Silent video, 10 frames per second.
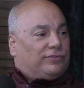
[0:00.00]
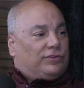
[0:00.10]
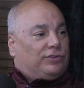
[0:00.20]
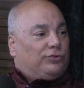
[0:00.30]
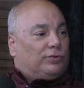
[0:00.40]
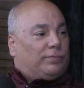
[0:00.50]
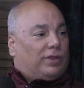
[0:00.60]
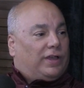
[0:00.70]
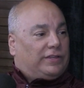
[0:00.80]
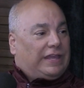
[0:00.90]
did you
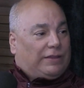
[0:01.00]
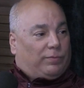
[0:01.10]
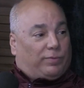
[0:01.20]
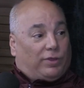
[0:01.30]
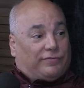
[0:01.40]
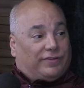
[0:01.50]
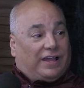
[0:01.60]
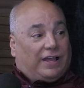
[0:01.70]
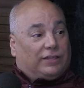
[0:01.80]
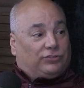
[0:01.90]
apply? You had to apply for
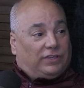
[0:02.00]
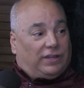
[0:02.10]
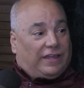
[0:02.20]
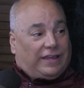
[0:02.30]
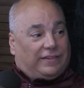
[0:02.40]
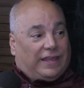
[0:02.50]
college again? How did that